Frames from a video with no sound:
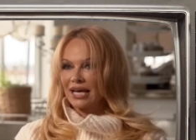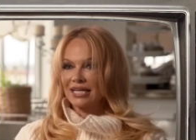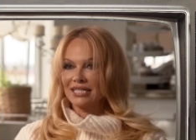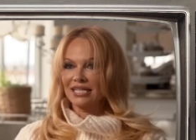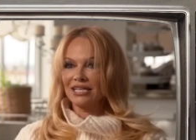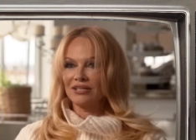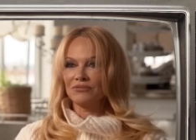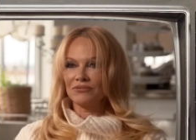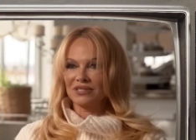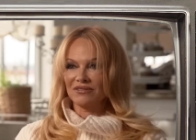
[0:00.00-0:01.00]
And
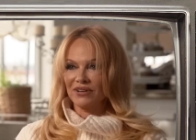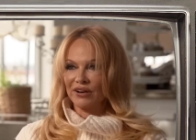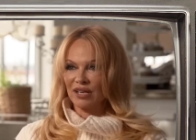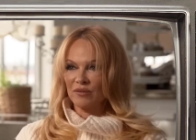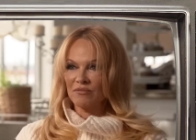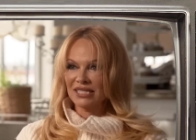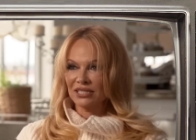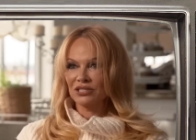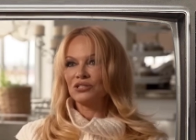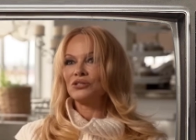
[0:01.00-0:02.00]
he was very
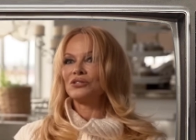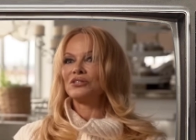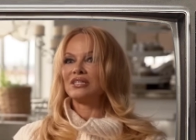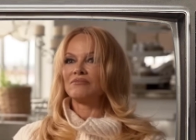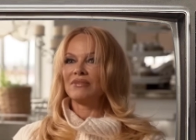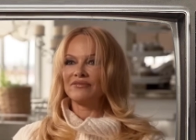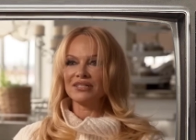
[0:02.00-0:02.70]
mystical and